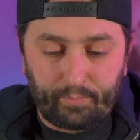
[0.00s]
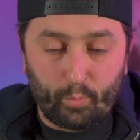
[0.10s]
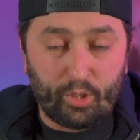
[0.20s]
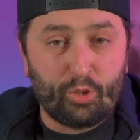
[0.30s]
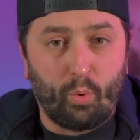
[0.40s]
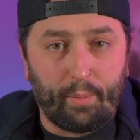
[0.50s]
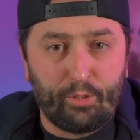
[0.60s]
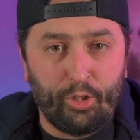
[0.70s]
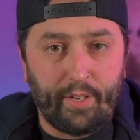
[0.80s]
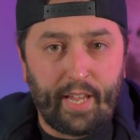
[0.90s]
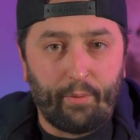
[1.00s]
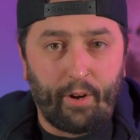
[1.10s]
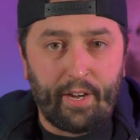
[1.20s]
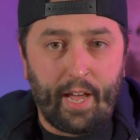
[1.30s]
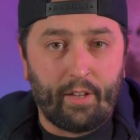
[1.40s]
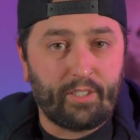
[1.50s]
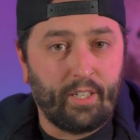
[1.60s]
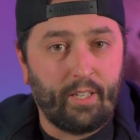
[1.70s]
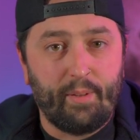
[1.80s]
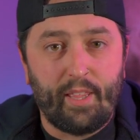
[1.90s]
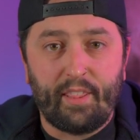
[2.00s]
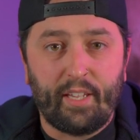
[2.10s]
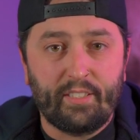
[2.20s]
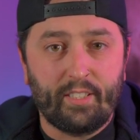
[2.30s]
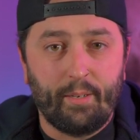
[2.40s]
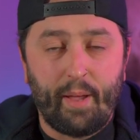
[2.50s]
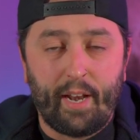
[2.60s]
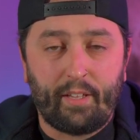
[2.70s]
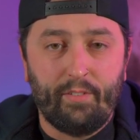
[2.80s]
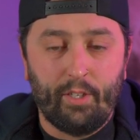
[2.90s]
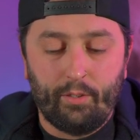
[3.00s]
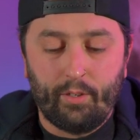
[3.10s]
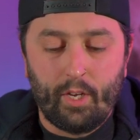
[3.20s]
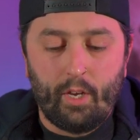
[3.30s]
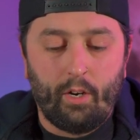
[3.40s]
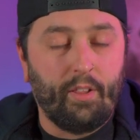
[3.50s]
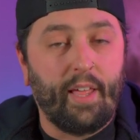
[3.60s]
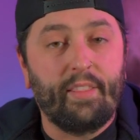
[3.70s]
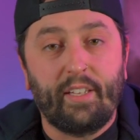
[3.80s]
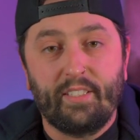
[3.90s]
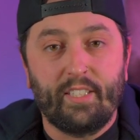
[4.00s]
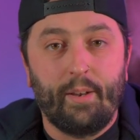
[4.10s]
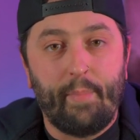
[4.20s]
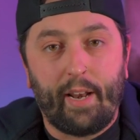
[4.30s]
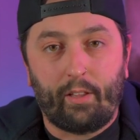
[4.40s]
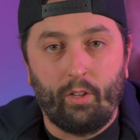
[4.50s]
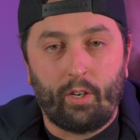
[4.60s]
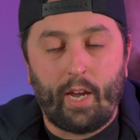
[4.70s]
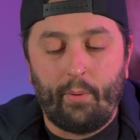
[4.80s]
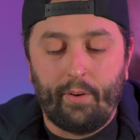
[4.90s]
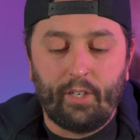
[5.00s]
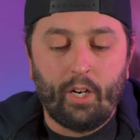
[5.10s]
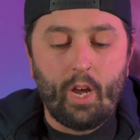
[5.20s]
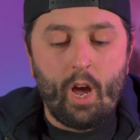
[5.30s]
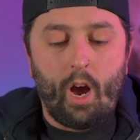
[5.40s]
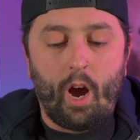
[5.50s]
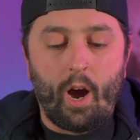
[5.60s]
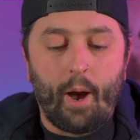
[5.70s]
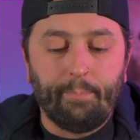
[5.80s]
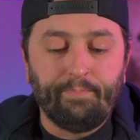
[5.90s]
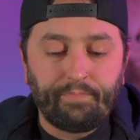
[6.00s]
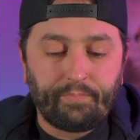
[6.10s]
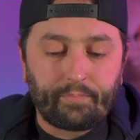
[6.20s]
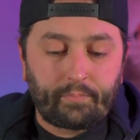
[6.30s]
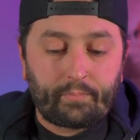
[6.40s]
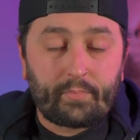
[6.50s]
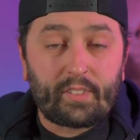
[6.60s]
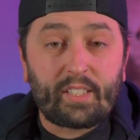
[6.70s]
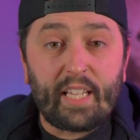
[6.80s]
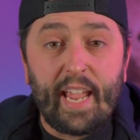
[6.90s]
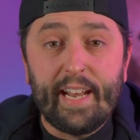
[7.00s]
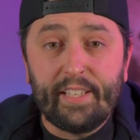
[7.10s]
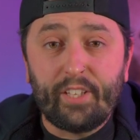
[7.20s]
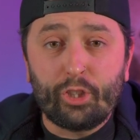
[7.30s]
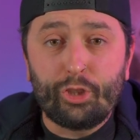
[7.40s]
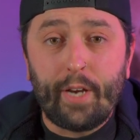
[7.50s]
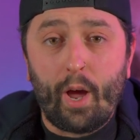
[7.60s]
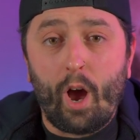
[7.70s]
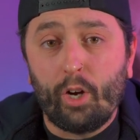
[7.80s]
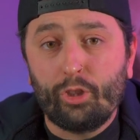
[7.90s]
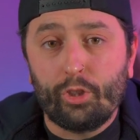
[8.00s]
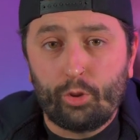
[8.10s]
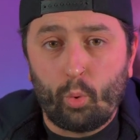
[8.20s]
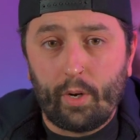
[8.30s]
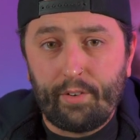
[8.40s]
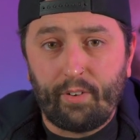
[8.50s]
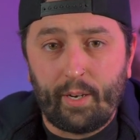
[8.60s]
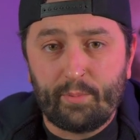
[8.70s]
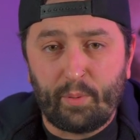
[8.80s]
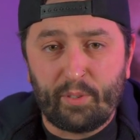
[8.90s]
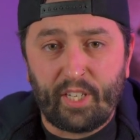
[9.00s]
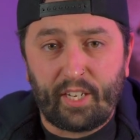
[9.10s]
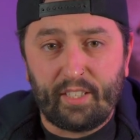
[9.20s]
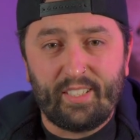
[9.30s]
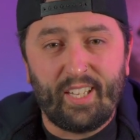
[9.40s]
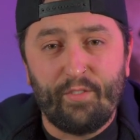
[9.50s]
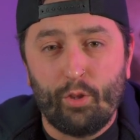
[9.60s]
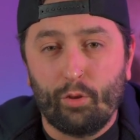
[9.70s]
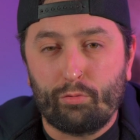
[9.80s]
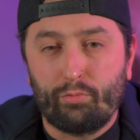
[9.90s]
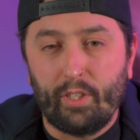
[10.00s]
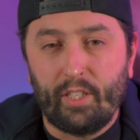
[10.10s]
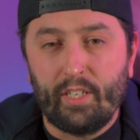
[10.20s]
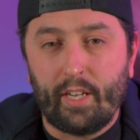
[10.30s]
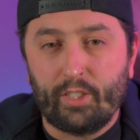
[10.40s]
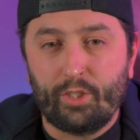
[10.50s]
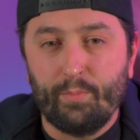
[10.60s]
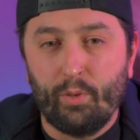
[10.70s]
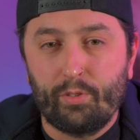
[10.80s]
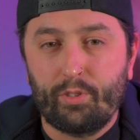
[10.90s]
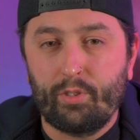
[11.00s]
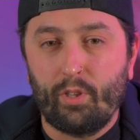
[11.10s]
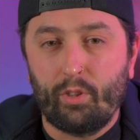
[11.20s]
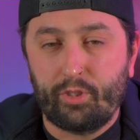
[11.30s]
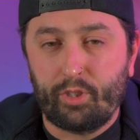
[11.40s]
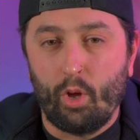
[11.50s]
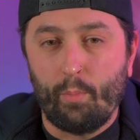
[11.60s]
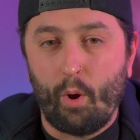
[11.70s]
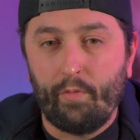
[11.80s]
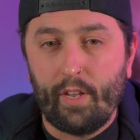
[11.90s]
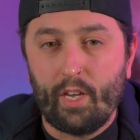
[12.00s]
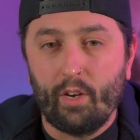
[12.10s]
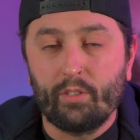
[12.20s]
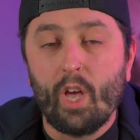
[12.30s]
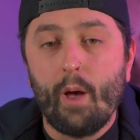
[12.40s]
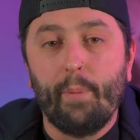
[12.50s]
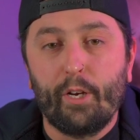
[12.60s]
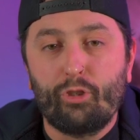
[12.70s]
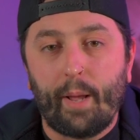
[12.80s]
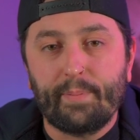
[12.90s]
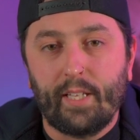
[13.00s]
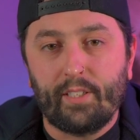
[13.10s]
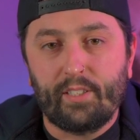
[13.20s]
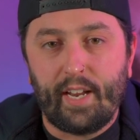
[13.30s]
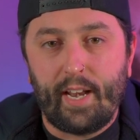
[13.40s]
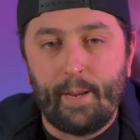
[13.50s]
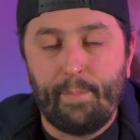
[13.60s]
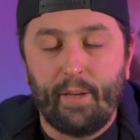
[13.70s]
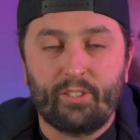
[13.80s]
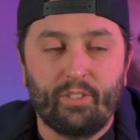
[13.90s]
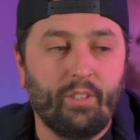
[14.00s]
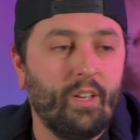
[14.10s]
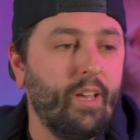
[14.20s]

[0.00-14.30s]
Which is what I'm shooting at right now. It's going to give me that nice cinematic view, or that nice cinematic look, however. And it does shoot at 120 frames per second to give you those really nice, smooth, slow-mo videos, but it drops down to 1080 pixel.